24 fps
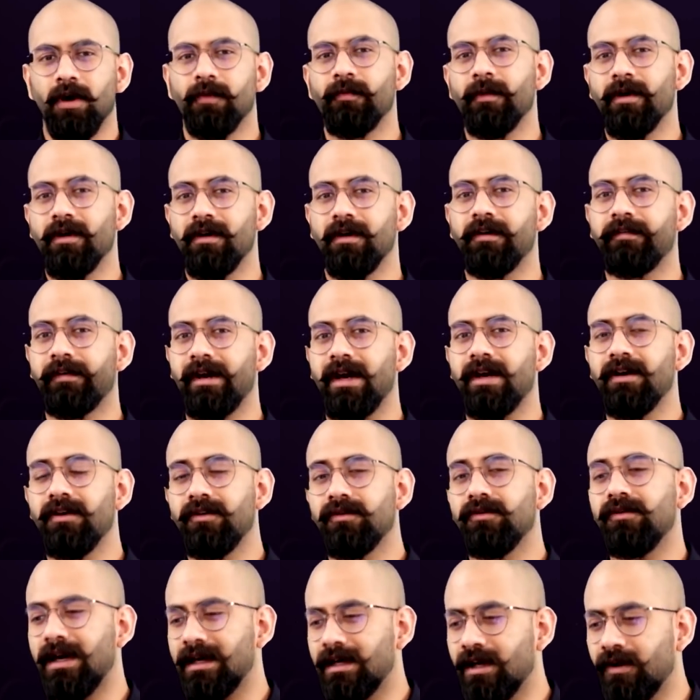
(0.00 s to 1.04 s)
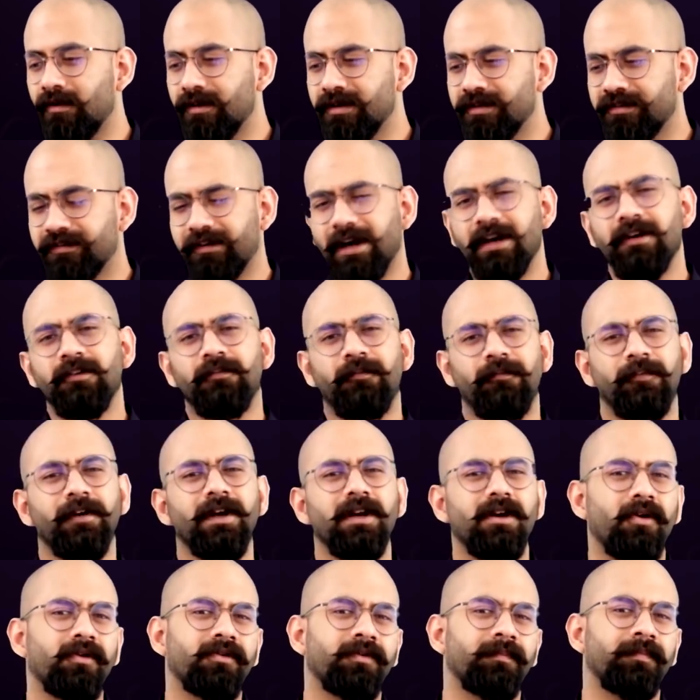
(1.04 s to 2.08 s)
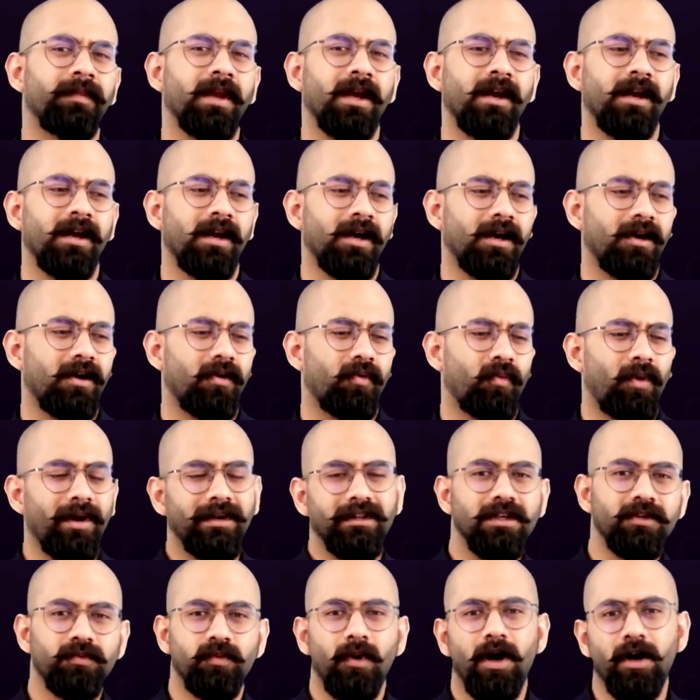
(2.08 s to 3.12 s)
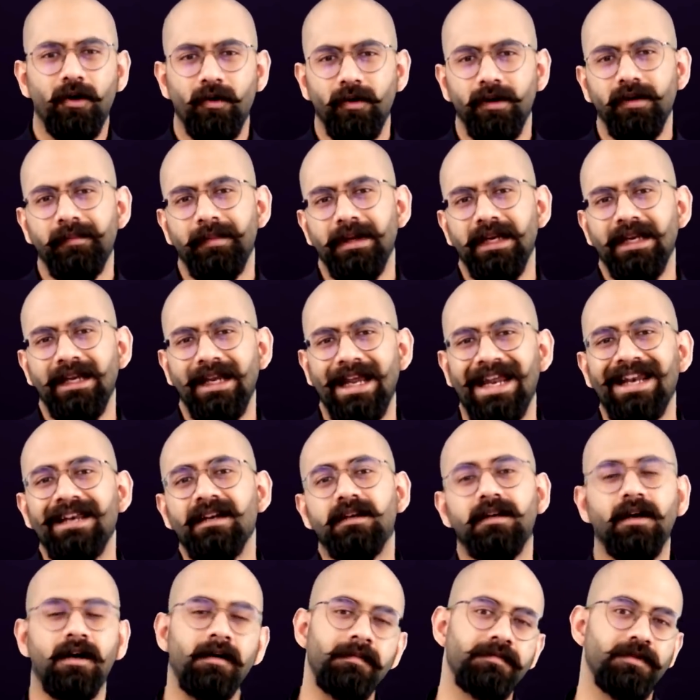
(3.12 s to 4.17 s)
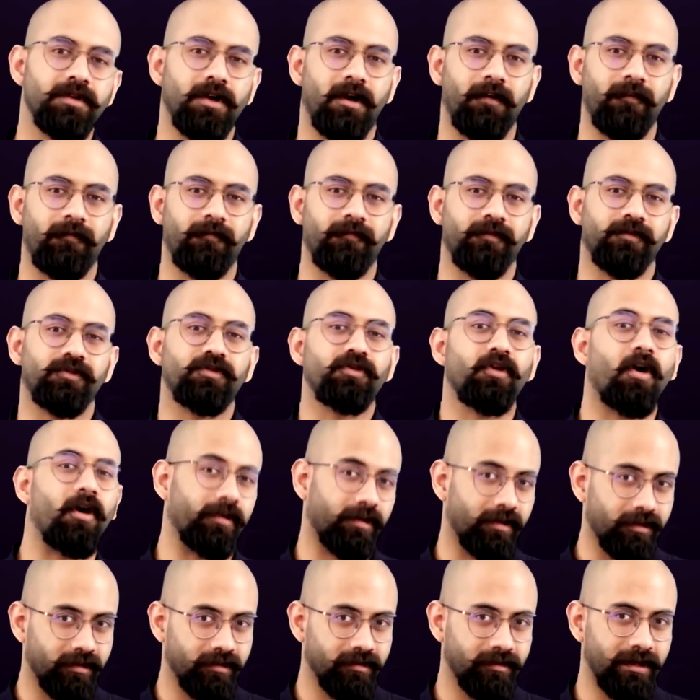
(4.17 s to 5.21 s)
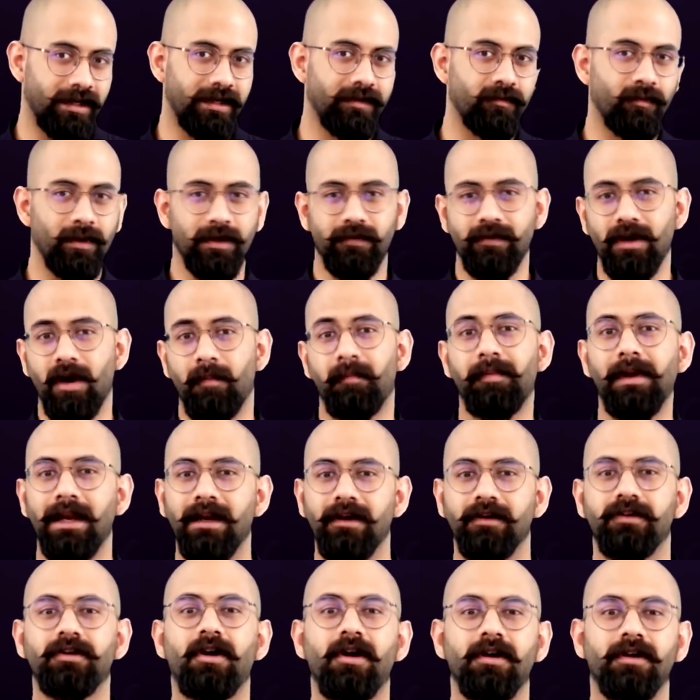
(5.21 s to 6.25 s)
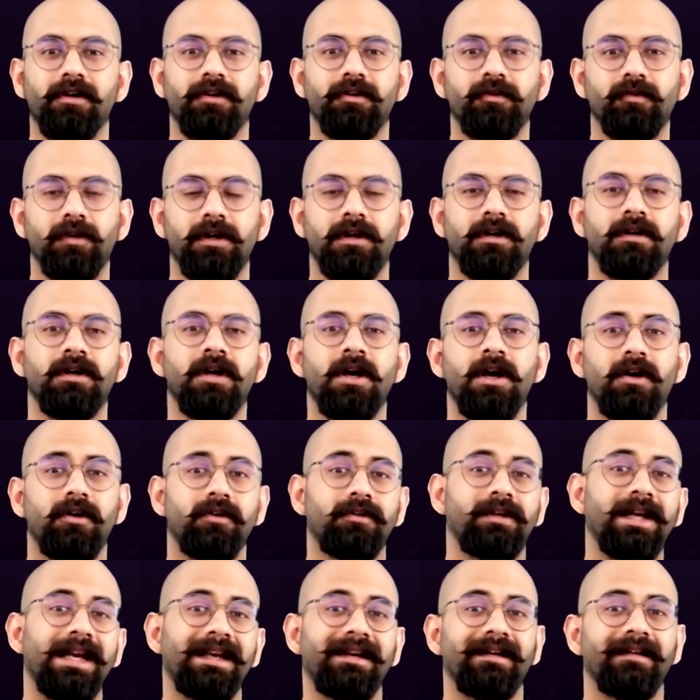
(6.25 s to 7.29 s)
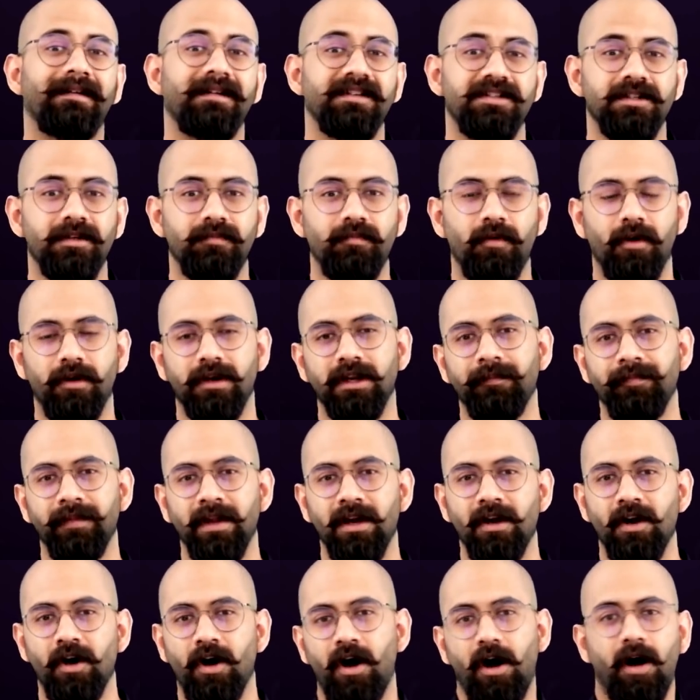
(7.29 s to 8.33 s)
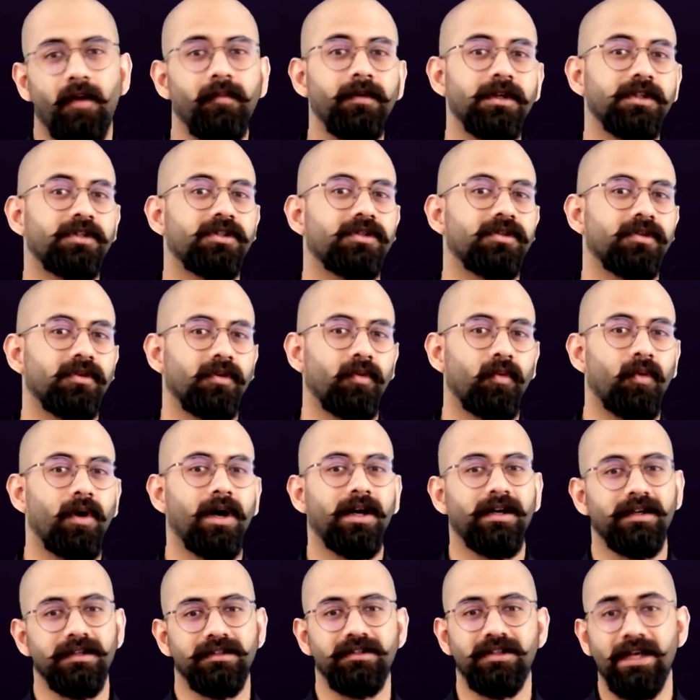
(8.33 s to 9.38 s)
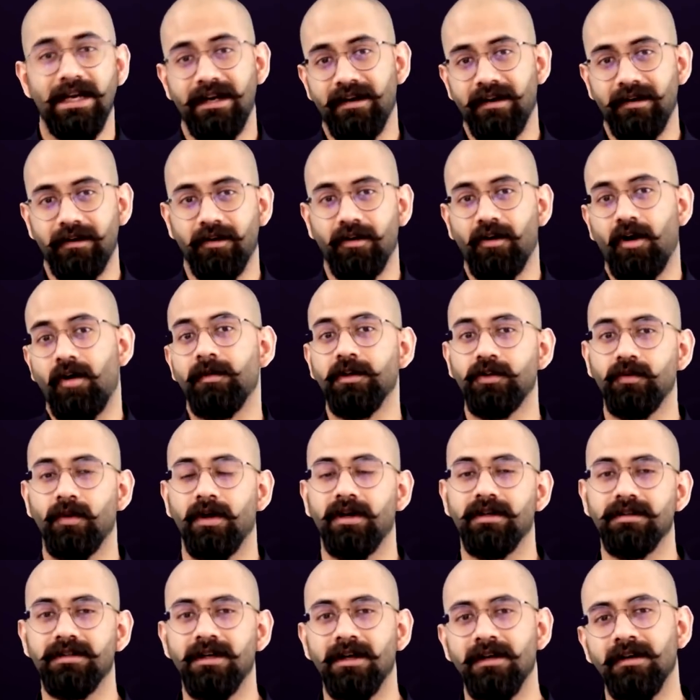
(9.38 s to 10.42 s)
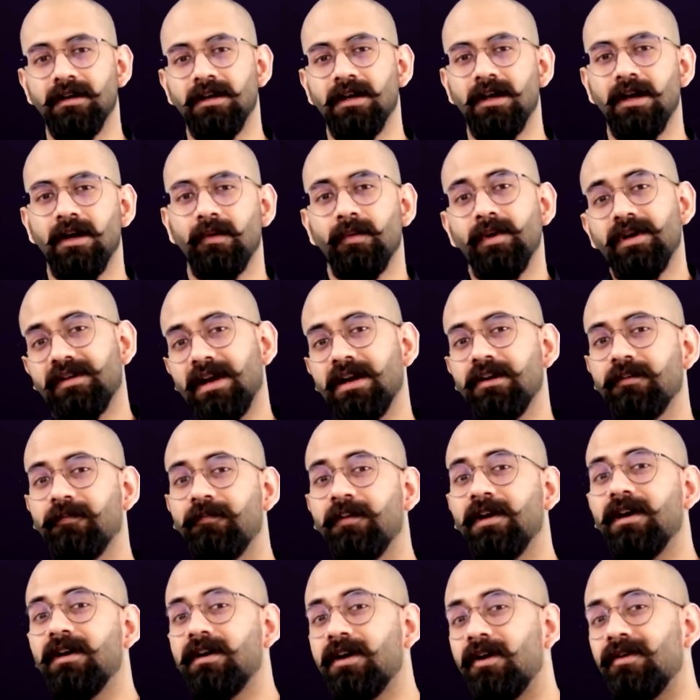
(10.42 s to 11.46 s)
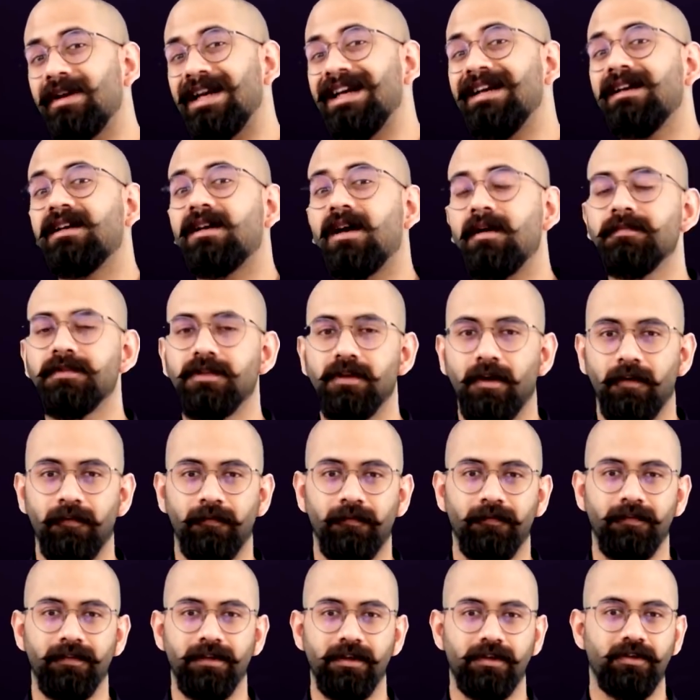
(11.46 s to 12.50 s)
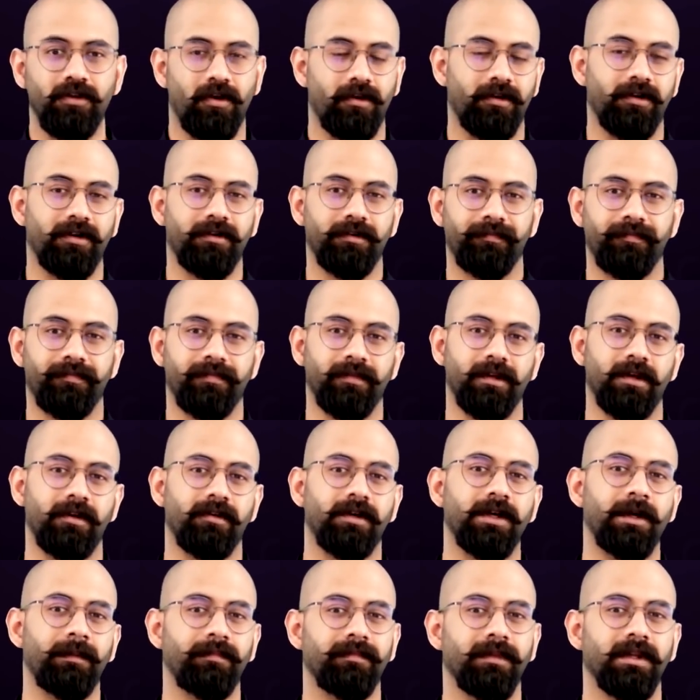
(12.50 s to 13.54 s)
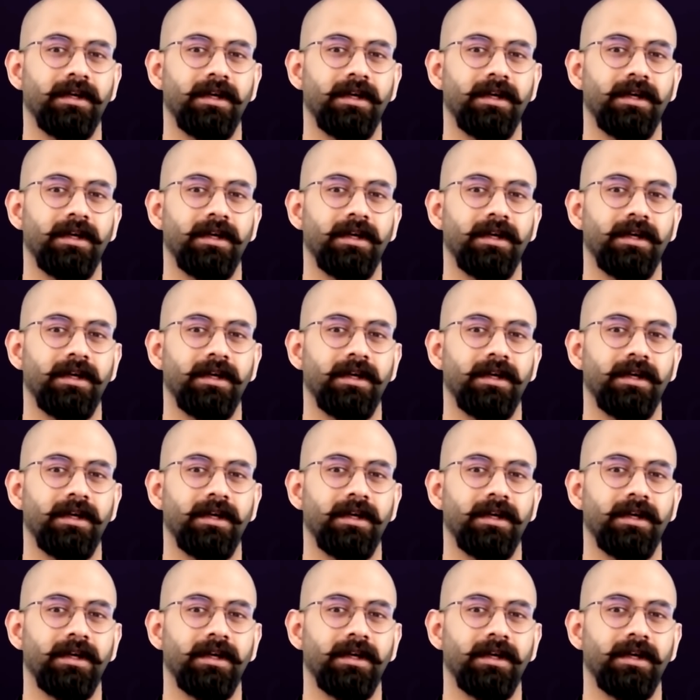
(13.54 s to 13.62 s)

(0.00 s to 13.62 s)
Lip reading: what we're going to try and do right now is try to figure out what this work will be in terms of torque, right? When you apply a torque to a rotating rigid body, how much work is generated or how much work is done? We'll try to figure it out in terms of the torque, okay?